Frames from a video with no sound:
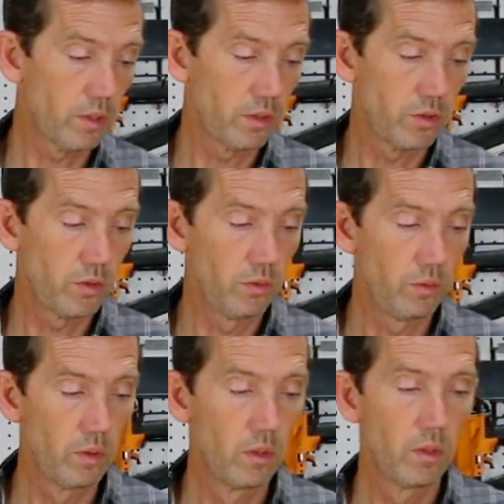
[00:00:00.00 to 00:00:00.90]
It can
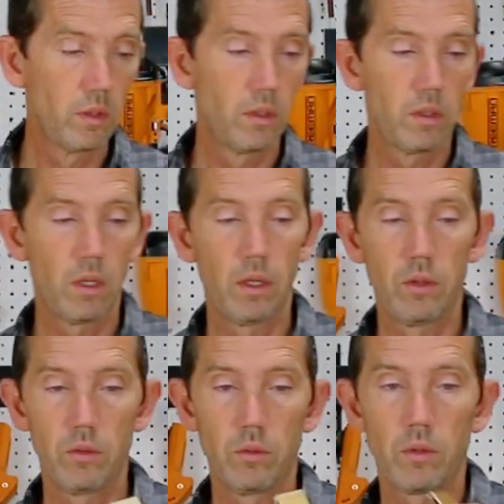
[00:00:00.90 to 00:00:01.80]
shoot a
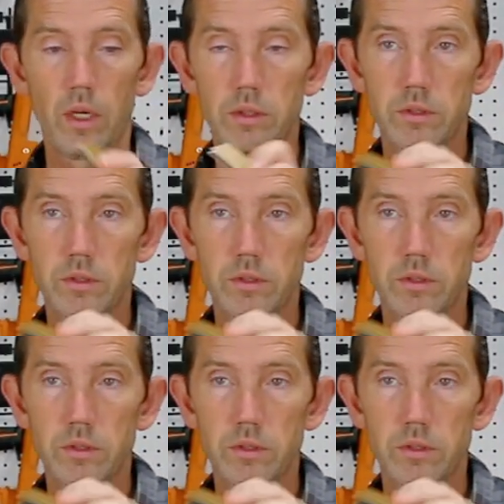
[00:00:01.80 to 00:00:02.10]
little crown